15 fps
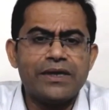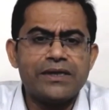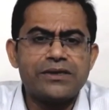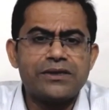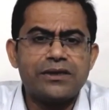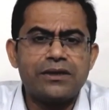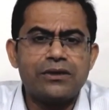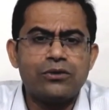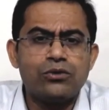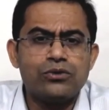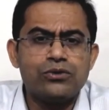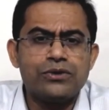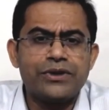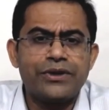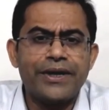investor
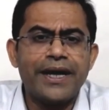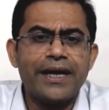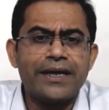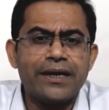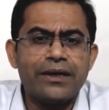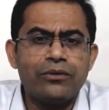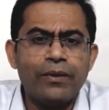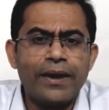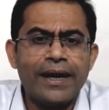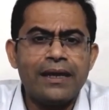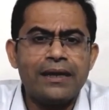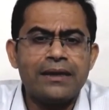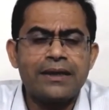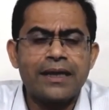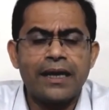who's created
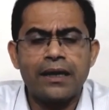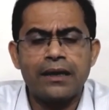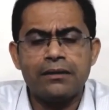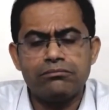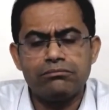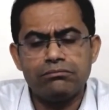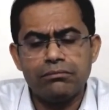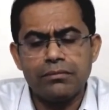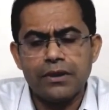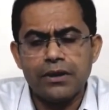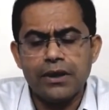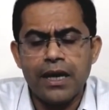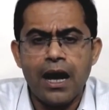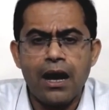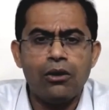wealth and
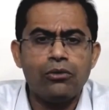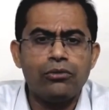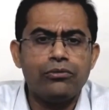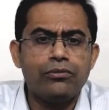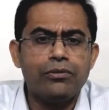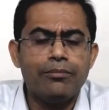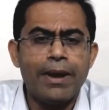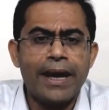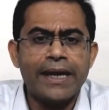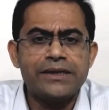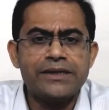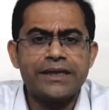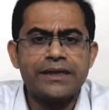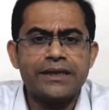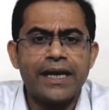now
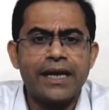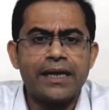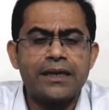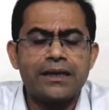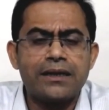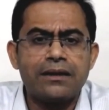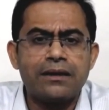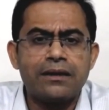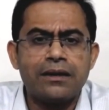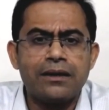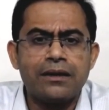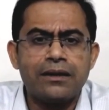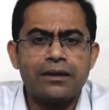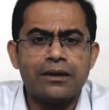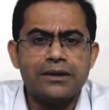managing that
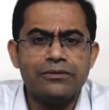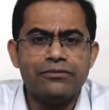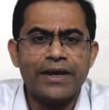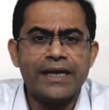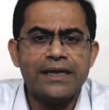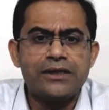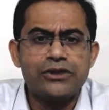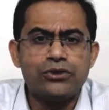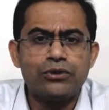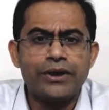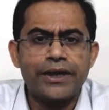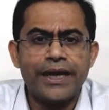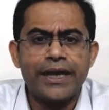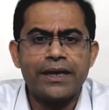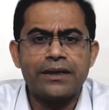wealth to
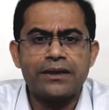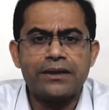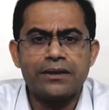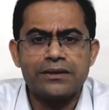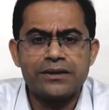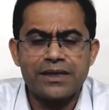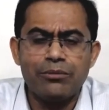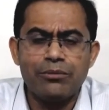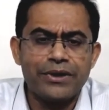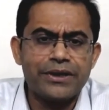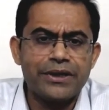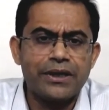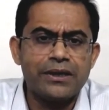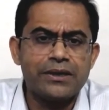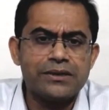create some
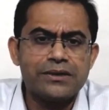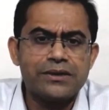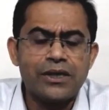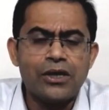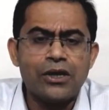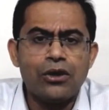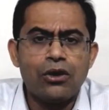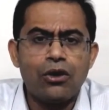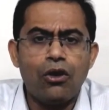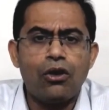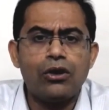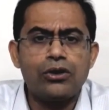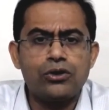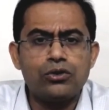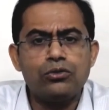returns
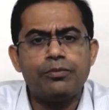or